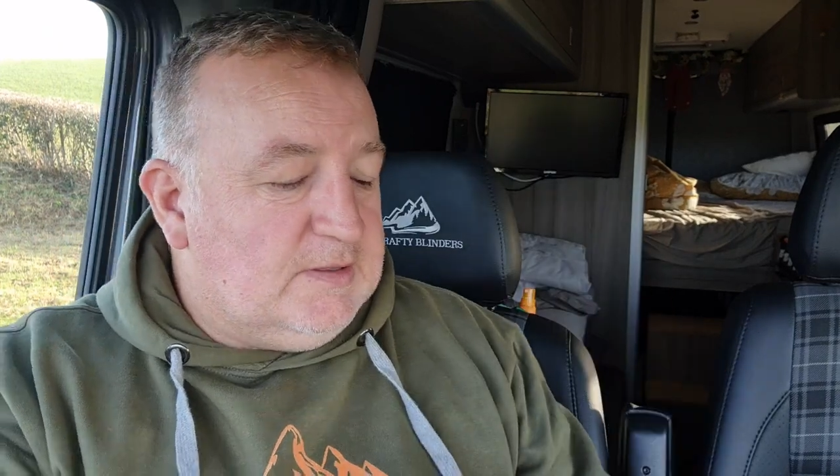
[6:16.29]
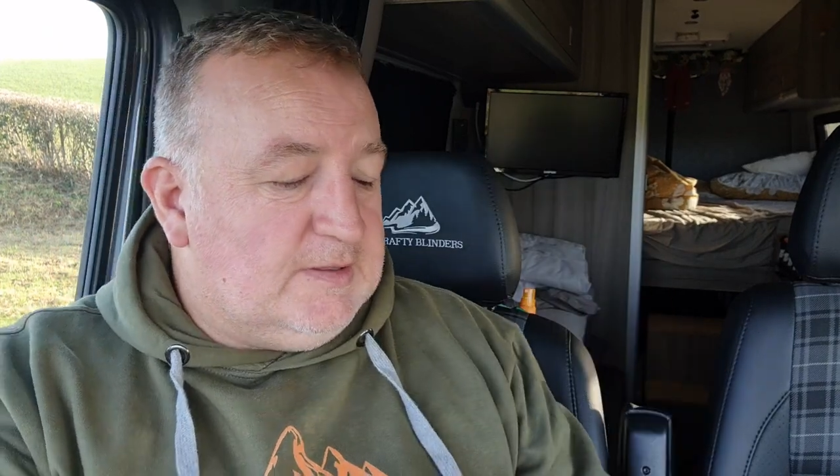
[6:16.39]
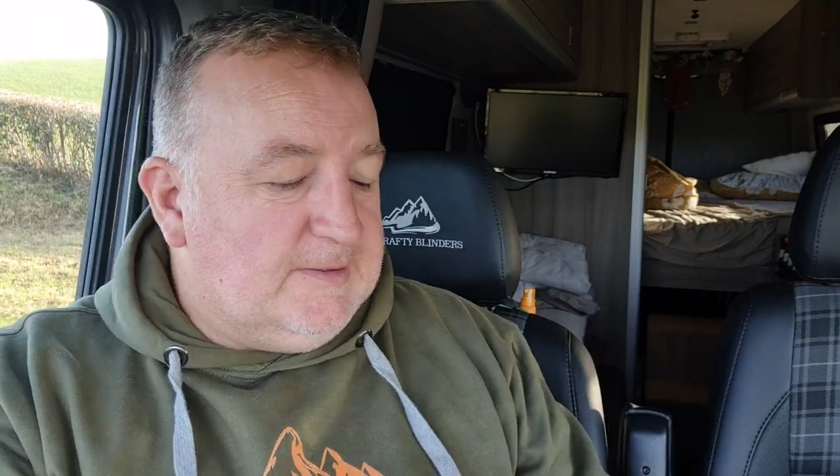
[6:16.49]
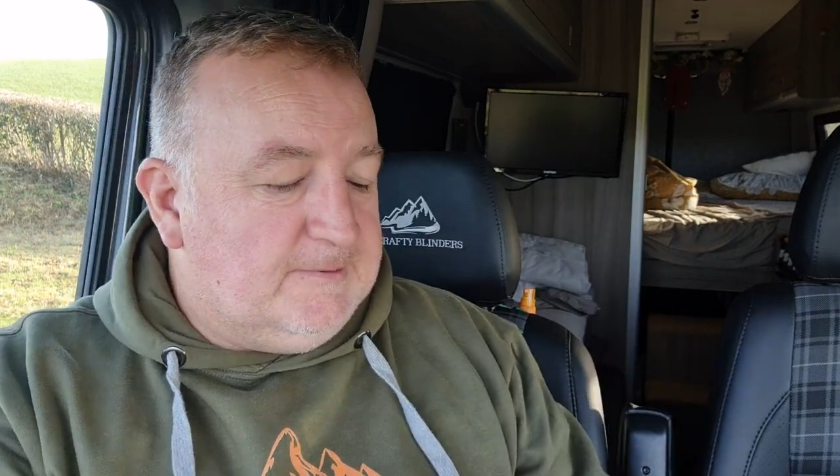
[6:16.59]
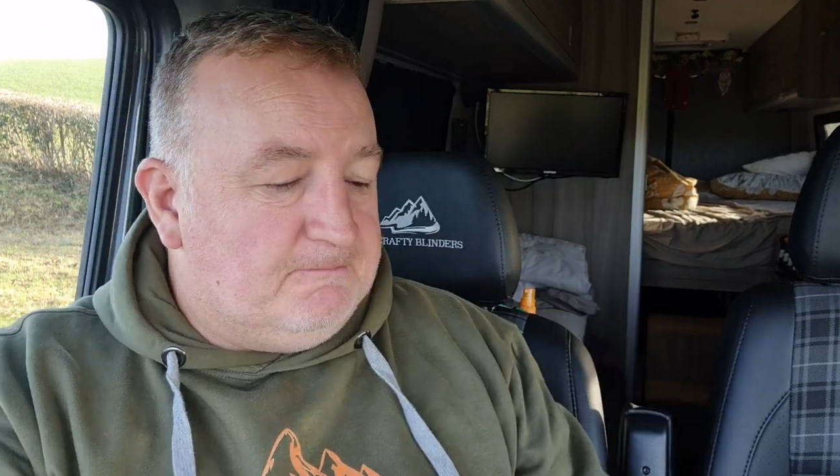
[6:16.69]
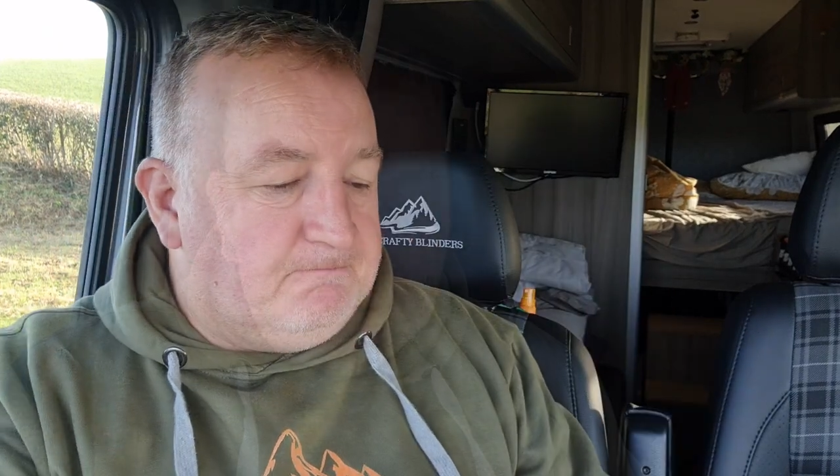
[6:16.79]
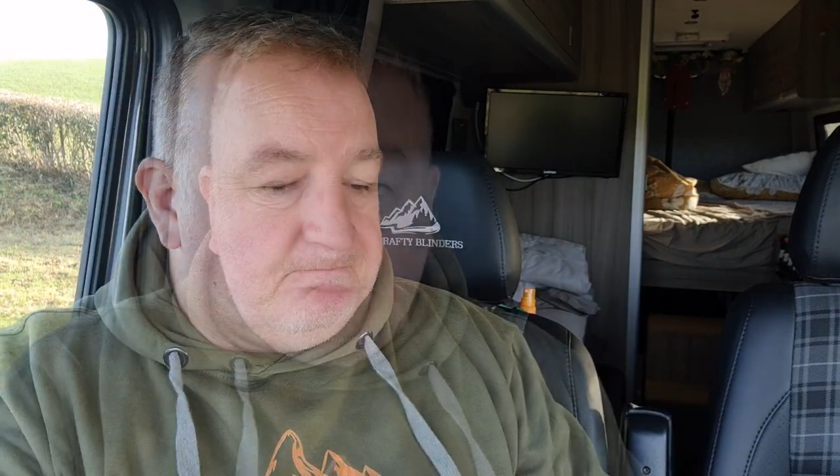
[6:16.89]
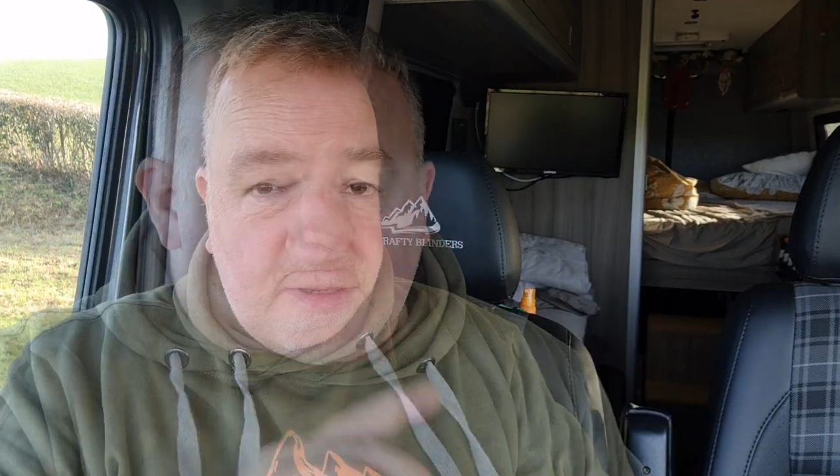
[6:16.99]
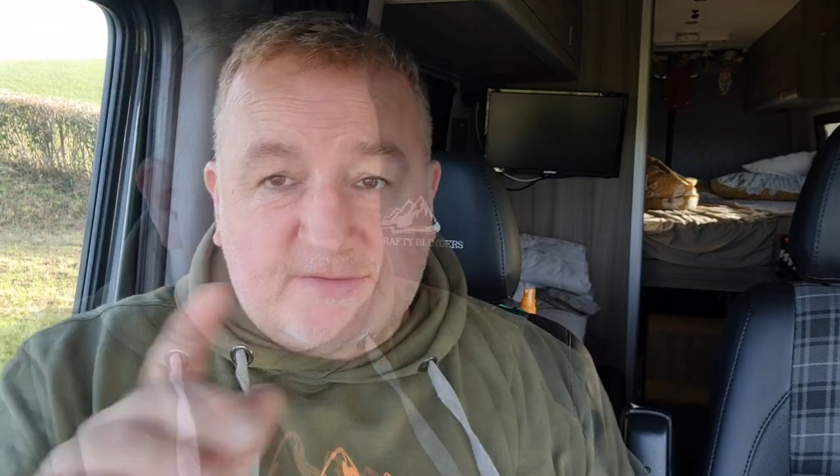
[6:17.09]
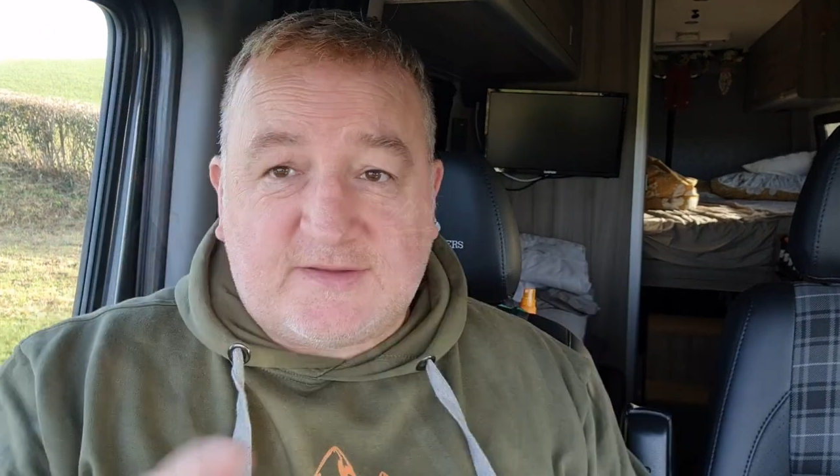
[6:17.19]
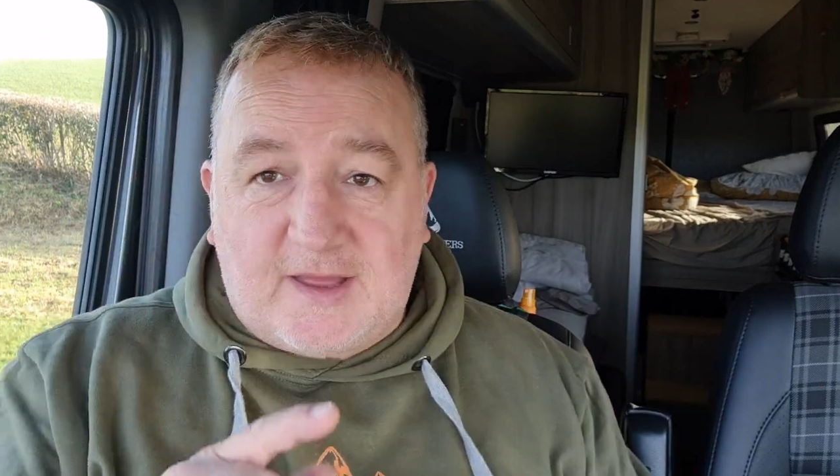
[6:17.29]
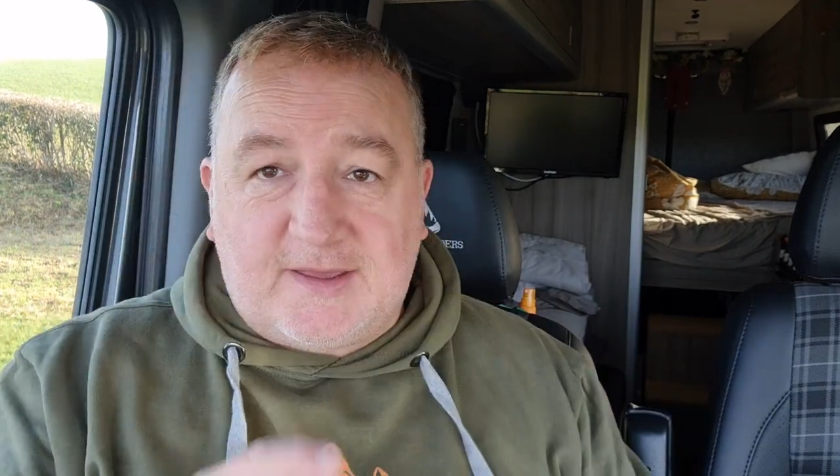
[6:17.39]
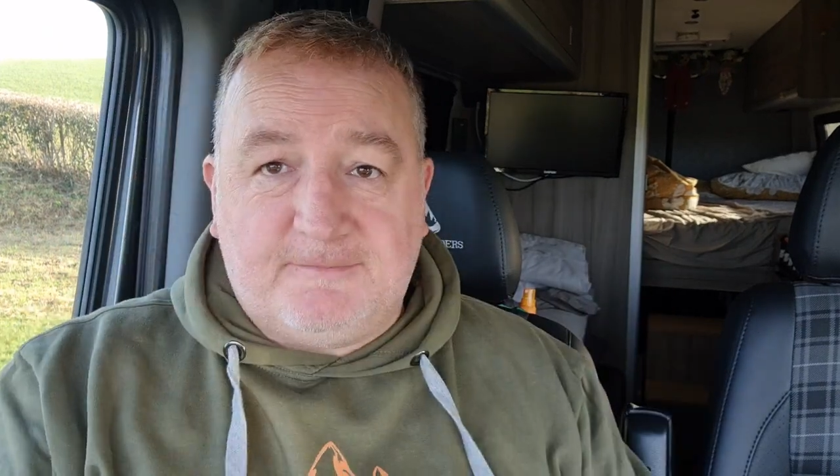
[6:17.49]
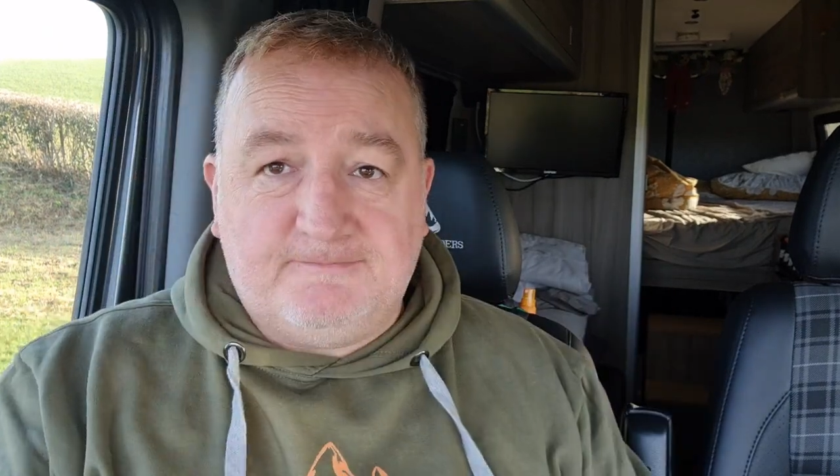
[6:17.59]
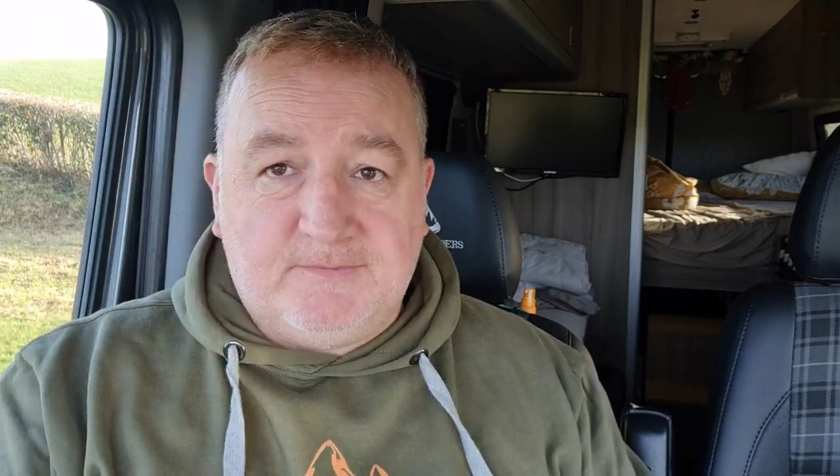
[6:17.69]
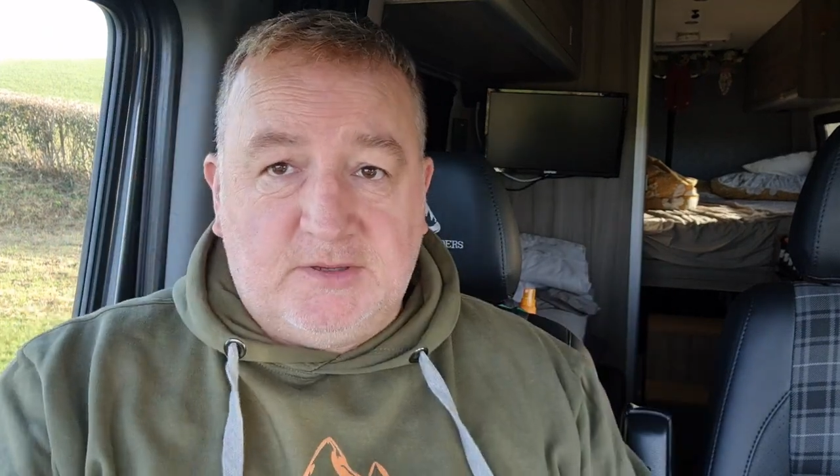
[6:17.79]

Um, let's start again.